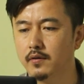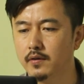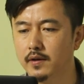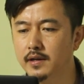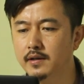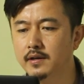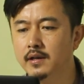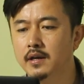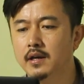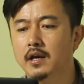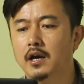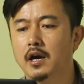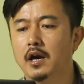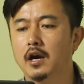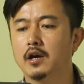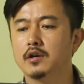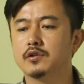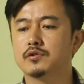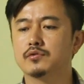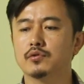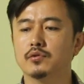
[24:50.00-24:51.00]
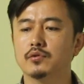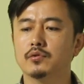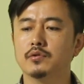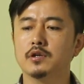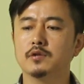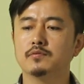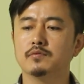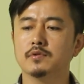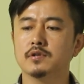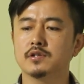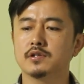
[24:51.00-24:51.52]
All right, so
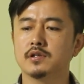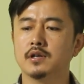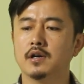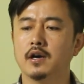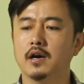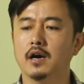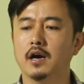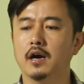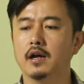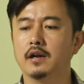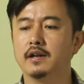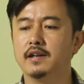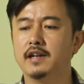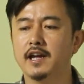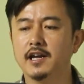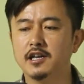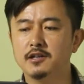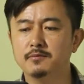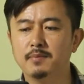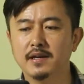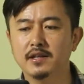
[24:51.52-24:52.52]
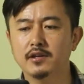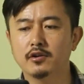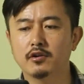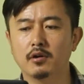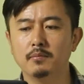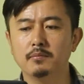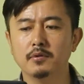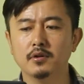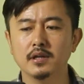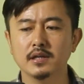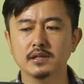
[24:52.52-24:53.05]
it was led by the
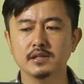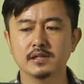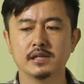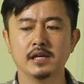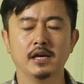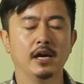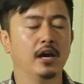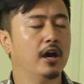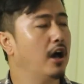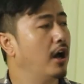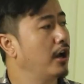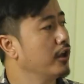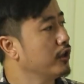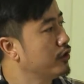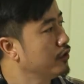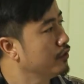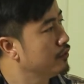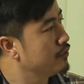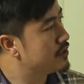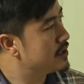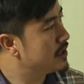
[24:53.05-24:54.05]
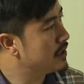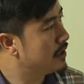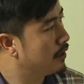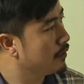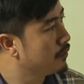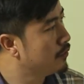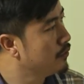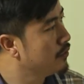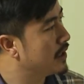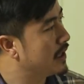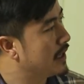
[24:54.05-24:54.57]
communists, using a
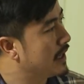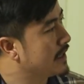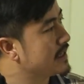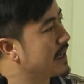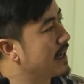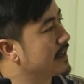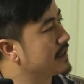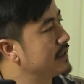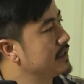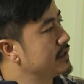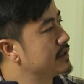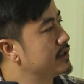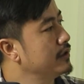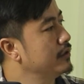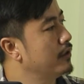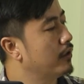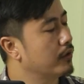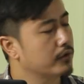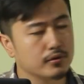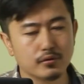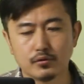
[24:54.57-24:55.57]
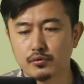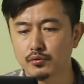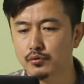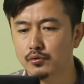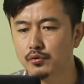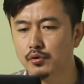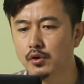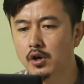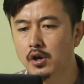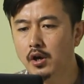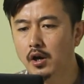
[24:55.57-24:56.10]
guerrilla tactics in order
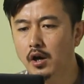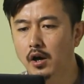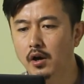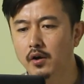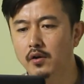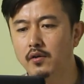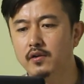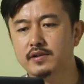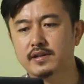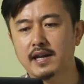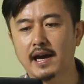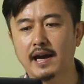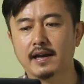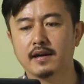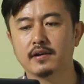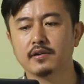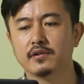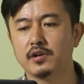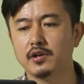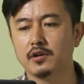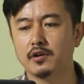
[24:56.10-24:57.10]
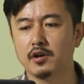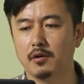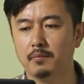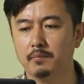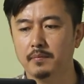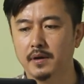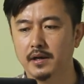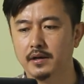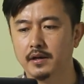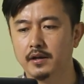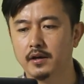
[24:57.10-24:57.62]
to attack Greek
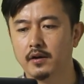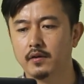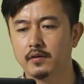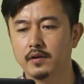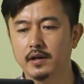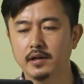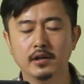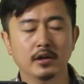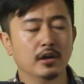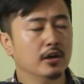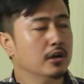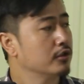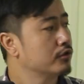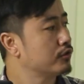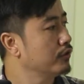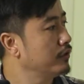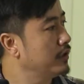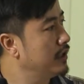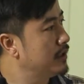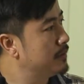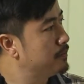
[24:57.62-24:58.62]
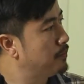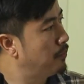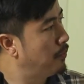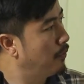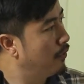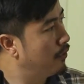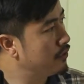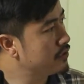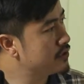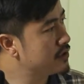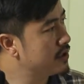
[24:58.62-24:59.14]
government. All right, so it
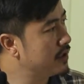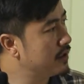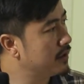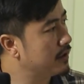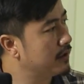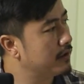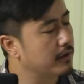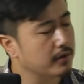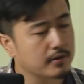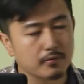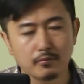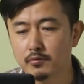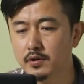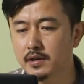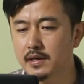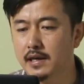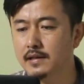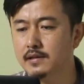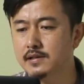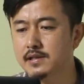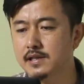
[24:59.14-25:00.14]
posed we can